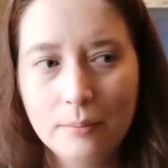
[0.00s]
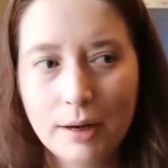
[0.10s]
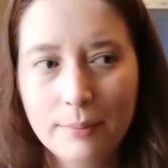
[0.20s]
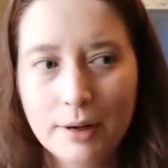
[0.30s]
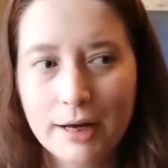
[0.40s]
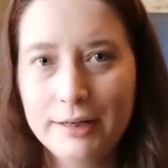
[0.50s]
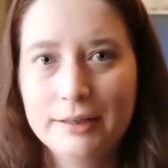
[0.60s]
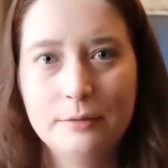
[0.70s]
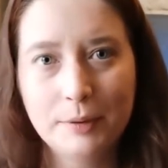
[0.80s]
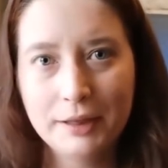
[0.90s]
my
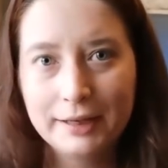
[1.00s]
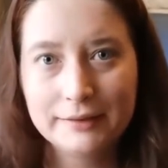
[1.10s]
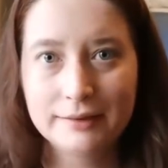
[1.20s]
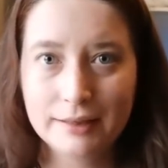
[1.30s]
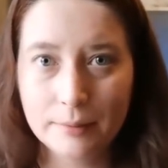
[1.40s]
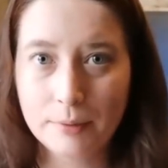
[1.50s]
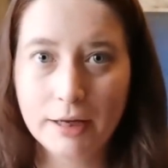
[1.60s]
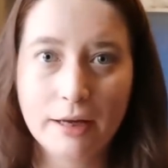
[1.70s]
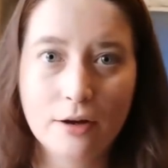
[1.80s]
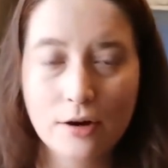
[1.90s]
mind has been like
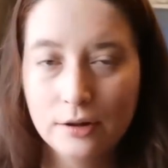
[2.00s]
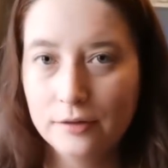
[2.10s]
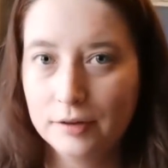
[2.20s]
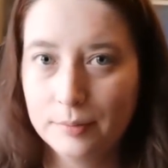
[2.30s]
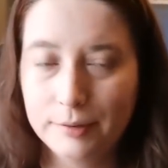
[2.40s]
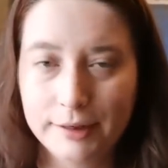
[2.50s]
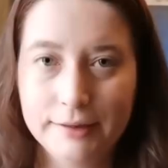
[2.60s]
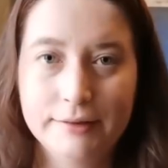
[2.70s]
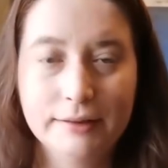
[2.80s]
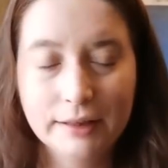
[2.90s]
skipping all over the
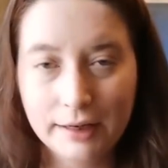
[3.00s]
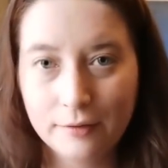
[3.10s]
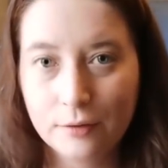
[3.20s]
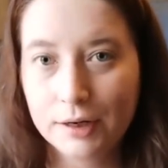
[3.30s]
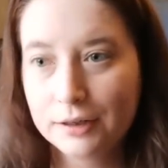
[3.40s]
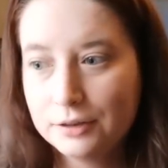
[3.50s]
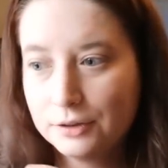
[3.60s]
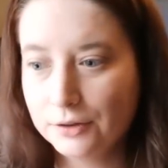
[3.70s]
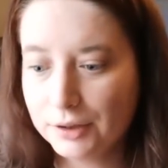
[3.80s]
place, and like I've wanted to